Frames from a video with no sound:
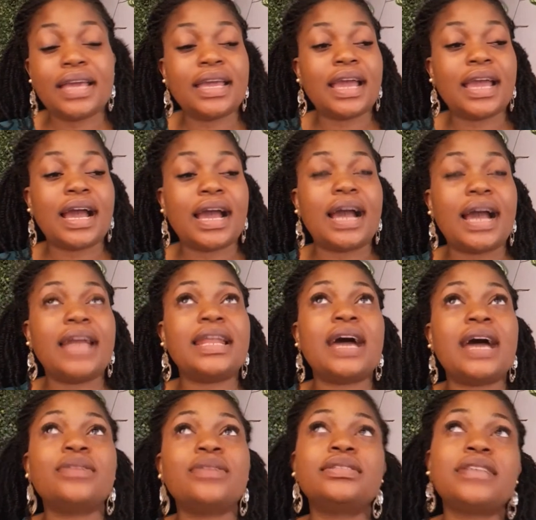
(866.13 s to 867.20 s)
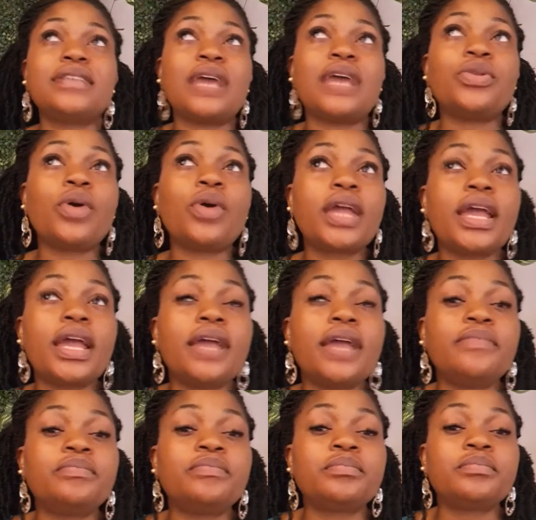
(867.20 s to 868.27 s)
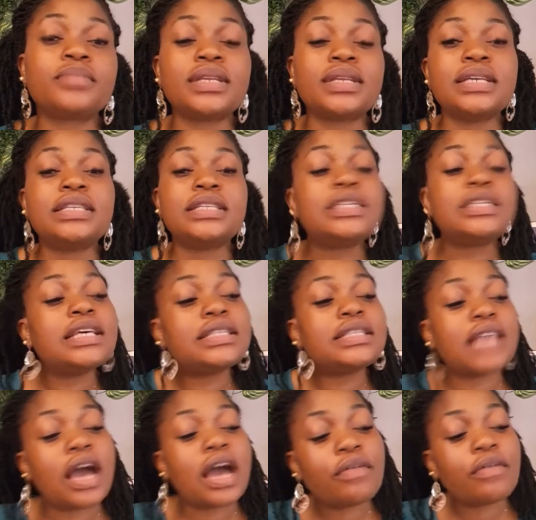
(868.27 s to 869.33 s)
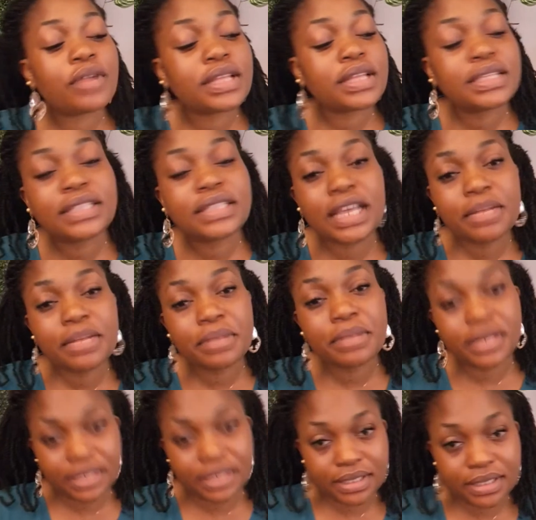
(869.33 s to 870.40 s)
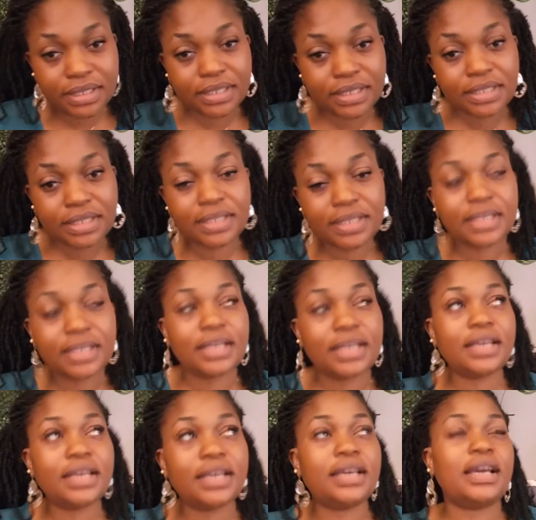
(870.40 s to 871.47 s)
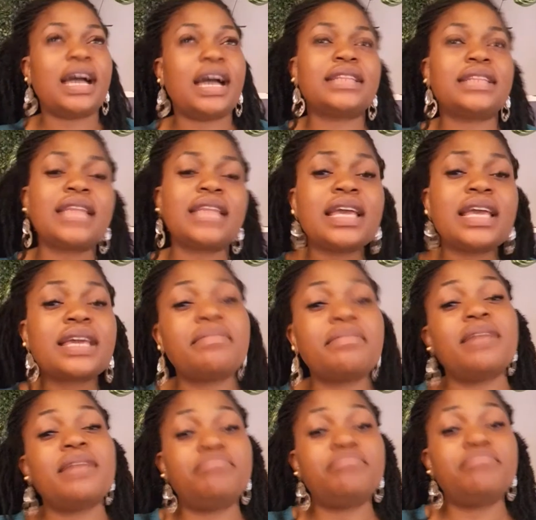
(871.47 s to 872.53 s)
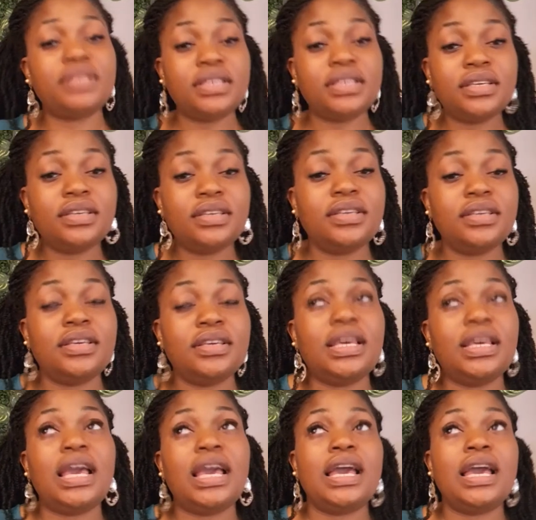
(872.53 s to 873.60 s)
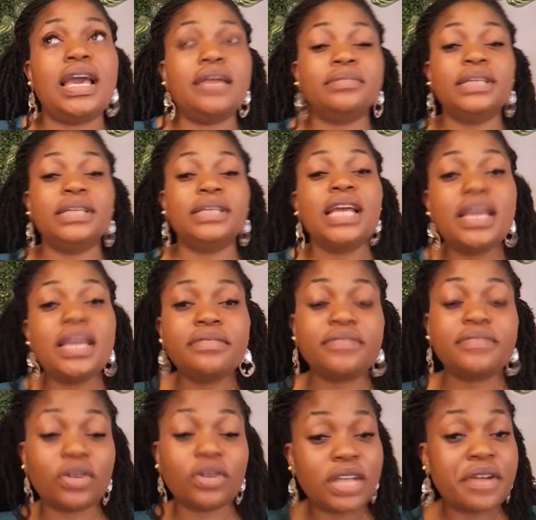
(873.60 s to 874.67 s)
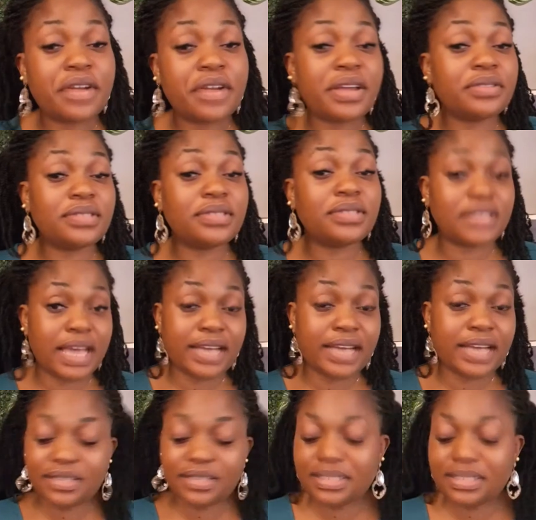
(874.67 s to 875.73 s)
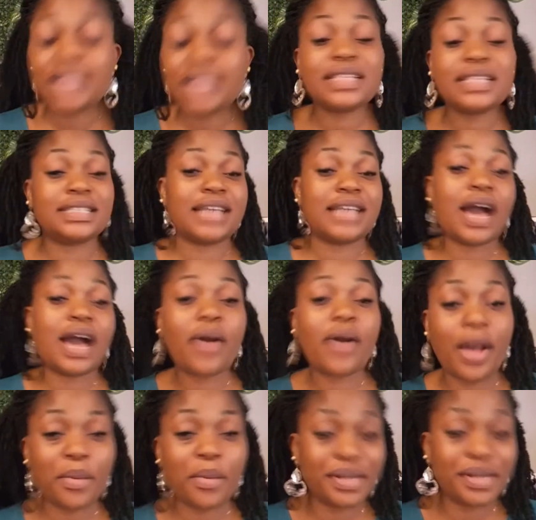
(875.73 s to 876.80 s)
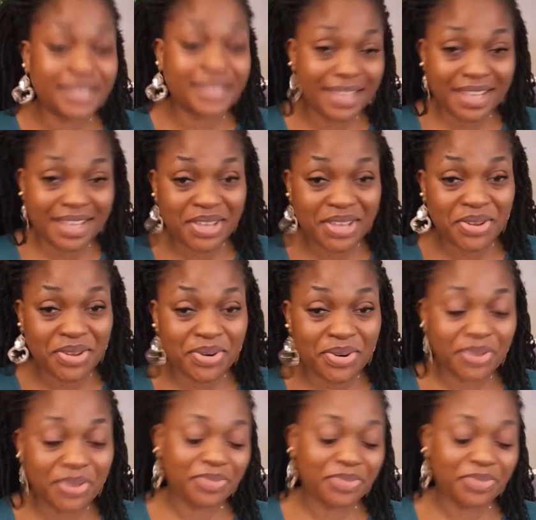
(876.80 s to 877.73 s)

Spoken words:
I now said, okay, since they have already sent me this, I think maybe if on a real sense, that this is how I was thinking,